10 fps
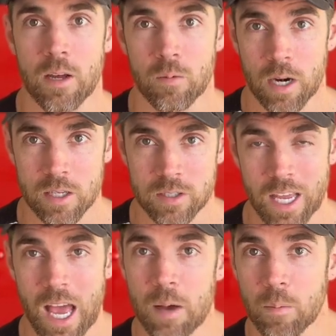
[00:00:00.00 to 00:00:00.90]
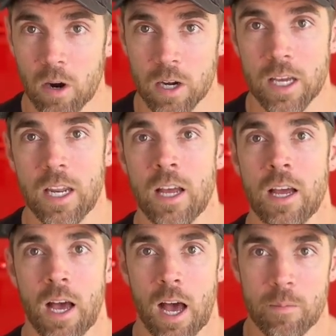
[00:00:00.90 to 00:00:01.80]
And when I say at market,
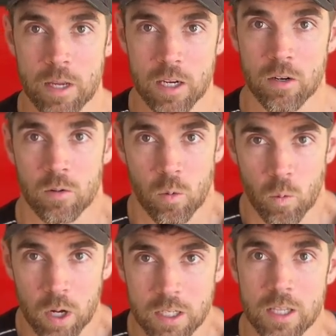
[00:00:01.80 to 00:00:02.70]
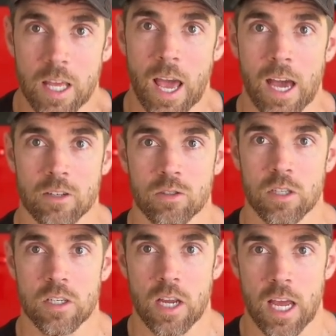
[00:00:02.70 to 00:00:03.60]
I mean, what did they
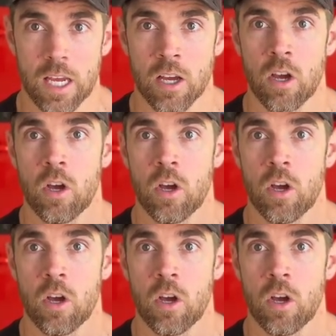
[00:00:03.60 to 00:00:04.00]
actually take